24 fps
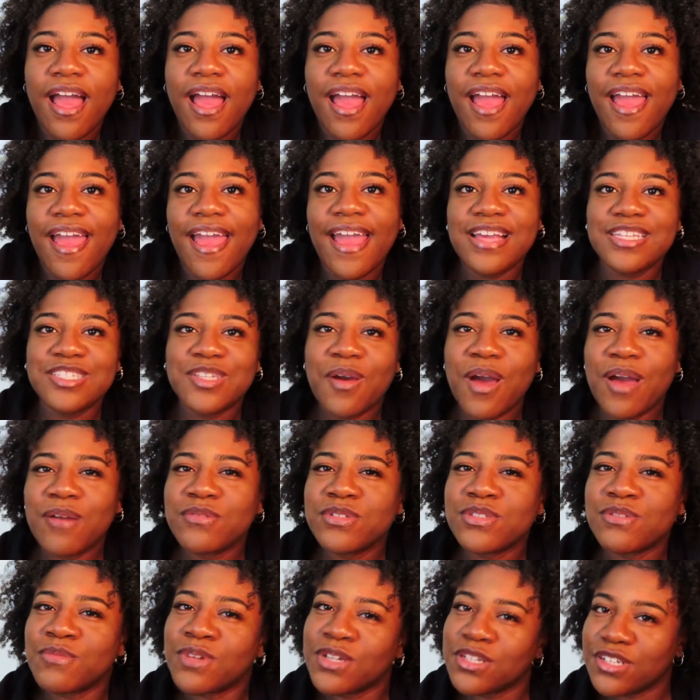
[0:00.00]
hey, so I
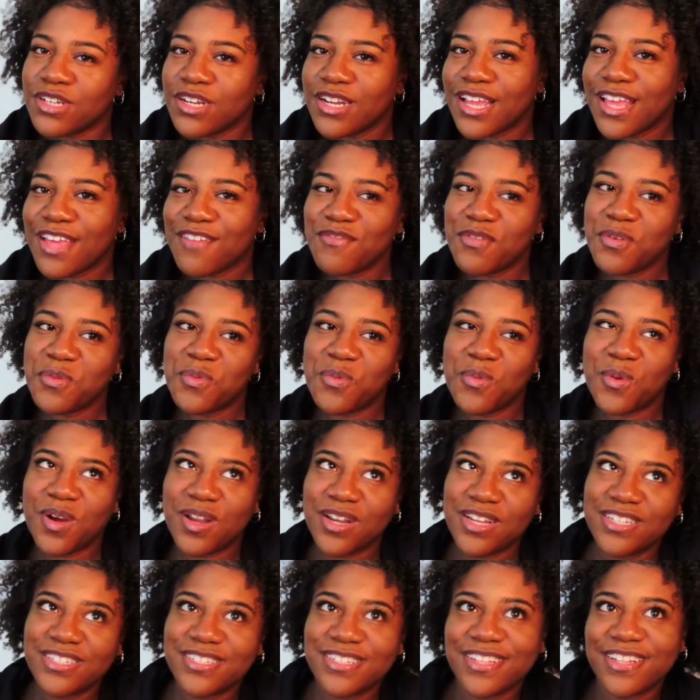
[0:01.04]
was wondering if you
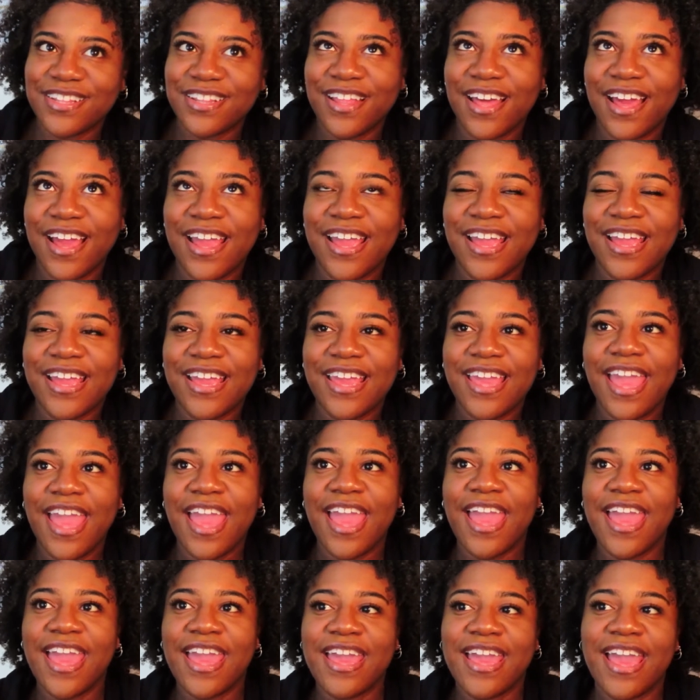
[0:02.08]
wanted to like
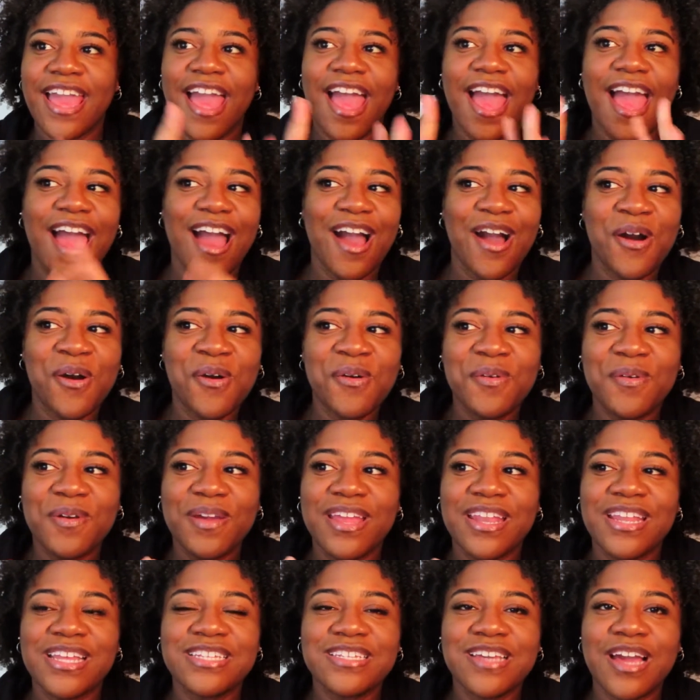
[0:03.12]
hang out
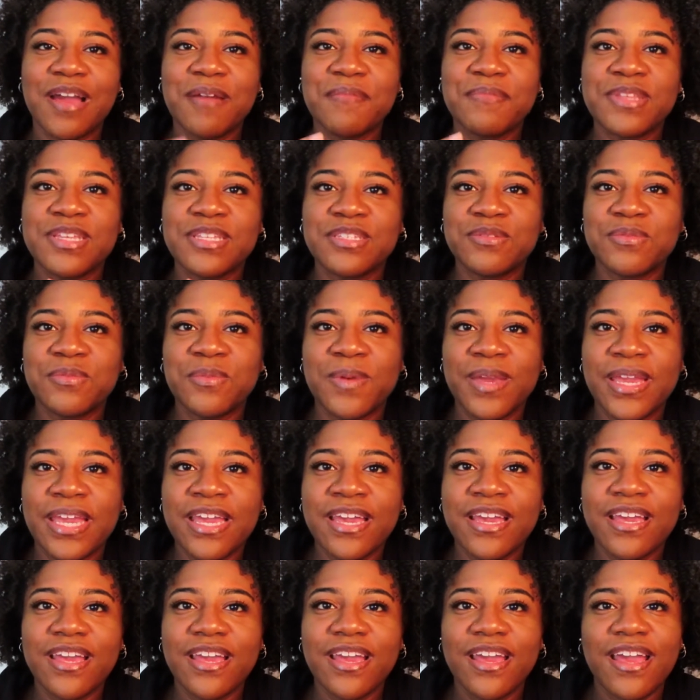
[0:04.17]
anytime this
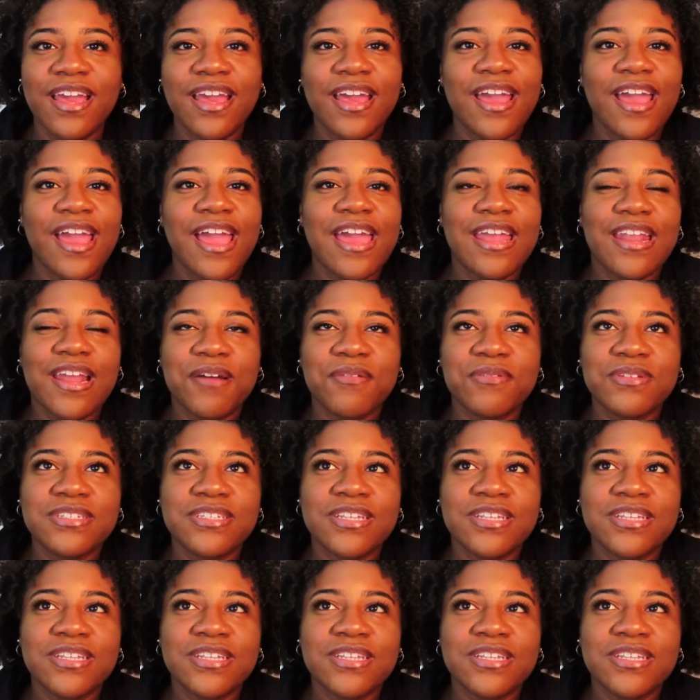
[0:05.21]
week. And I was